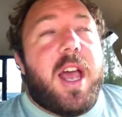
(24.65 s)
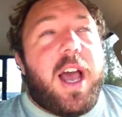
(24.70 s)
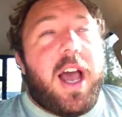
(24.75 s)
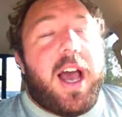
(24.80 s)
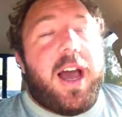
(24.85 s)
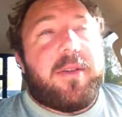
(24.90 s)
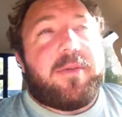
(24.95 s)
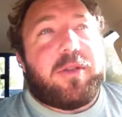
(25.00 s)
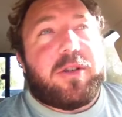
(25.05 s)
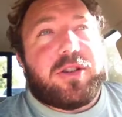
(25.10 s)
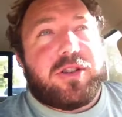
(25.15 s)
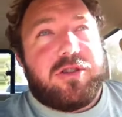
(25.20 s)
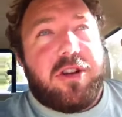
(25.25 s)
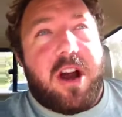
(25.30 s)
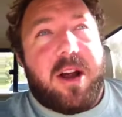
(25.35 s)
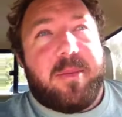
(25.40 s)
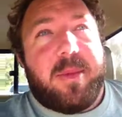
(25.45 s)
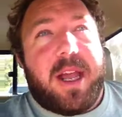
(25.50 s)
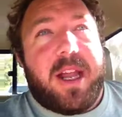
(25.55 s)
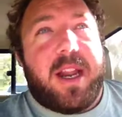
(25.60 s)
For a
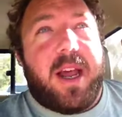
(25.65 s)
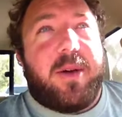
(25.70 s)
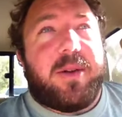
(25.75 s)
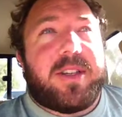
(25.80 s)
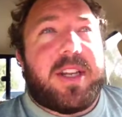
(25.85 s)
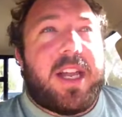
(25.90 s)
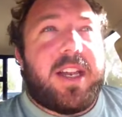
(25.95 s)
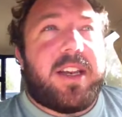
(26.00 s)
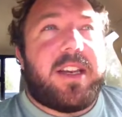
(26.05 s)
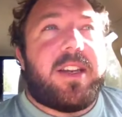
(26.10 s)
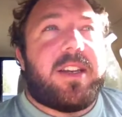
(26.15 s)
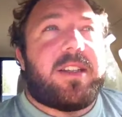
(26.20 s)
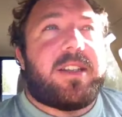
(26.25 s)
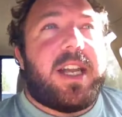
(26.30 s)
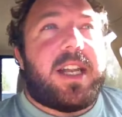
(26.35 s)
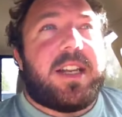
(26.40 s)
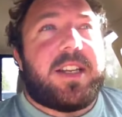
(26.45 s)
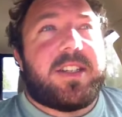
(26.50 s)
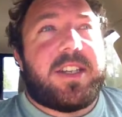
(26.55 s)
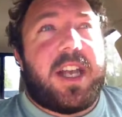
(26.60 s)
strongman, I would tend
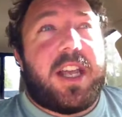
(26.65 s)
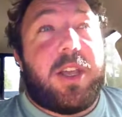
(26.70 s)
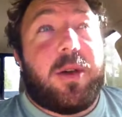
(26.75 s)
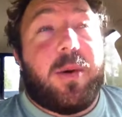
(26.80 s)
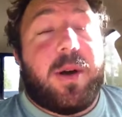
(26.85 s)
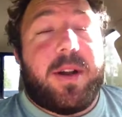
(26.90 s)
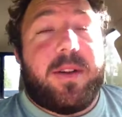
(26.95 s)
to say you